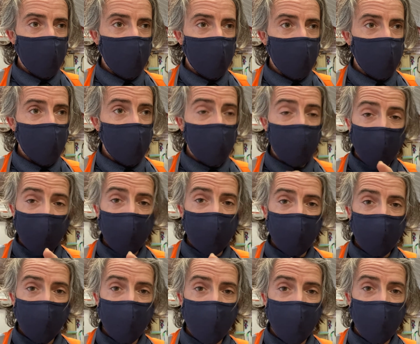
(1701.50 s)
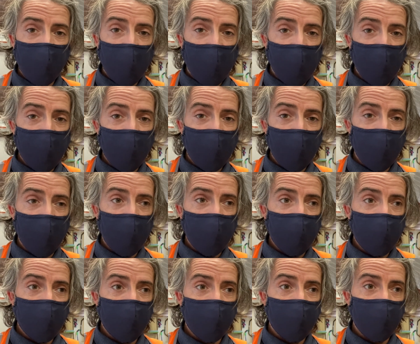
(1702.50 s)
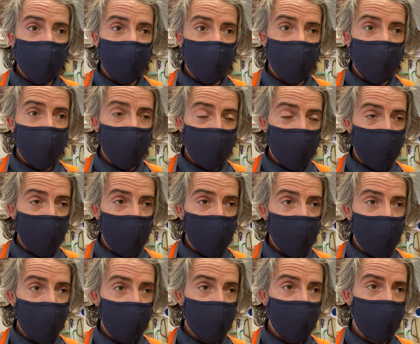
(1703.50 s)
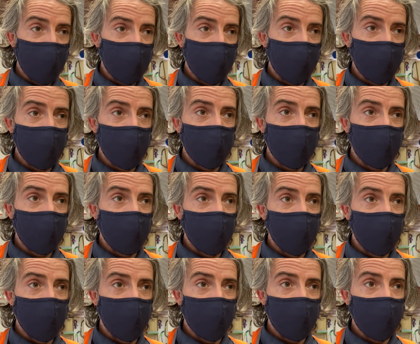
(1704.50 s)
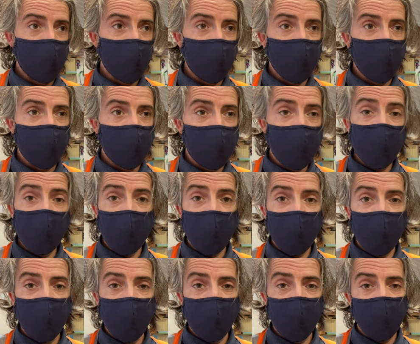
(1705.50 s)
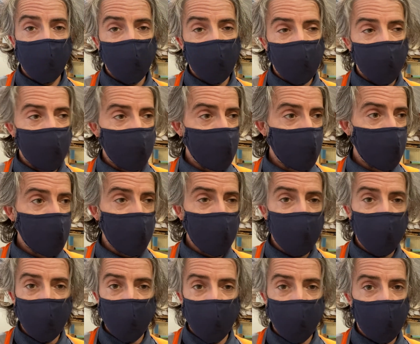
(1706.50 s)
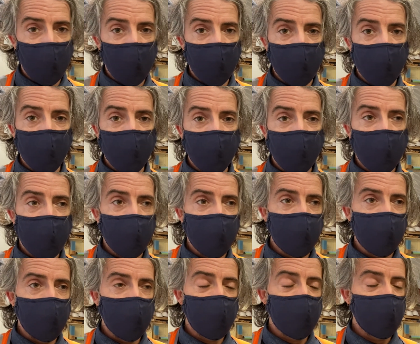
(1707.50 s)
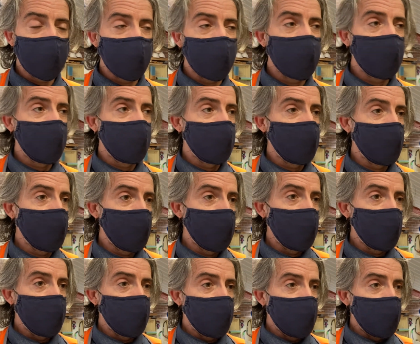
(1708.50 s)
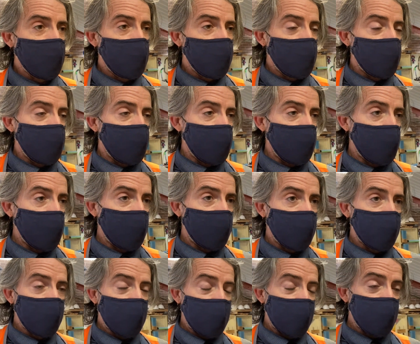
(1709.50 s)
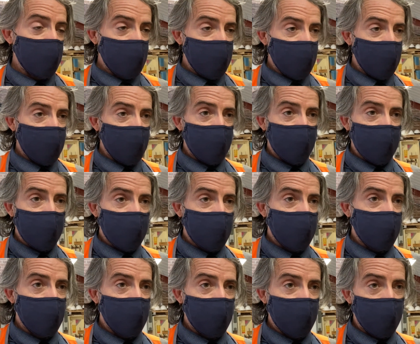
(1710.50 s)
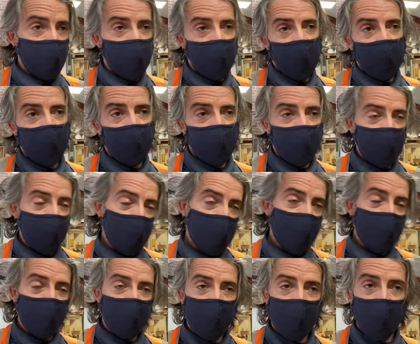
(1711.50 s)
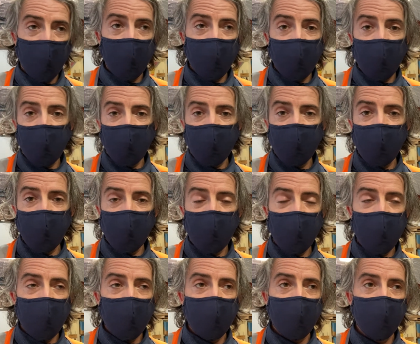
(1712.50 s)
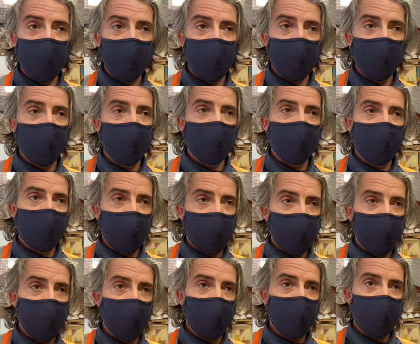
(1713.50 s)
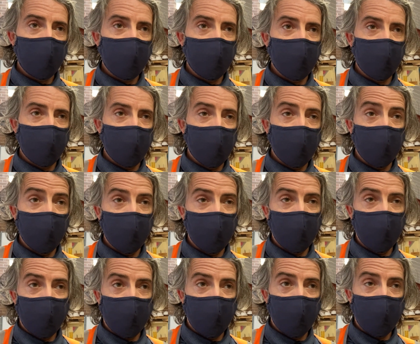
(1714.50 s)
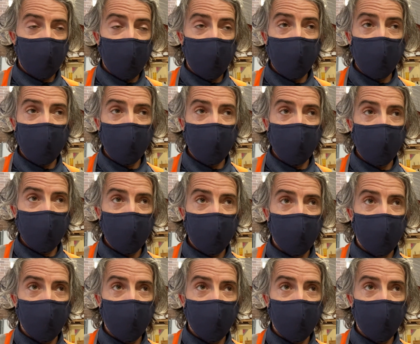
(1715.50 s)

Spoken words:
But there were 2 that I had in class this morning for timber that didn't come to construction. And a few others that are just, they're away. I mean, you're allowed to be away. But for other ones and some that were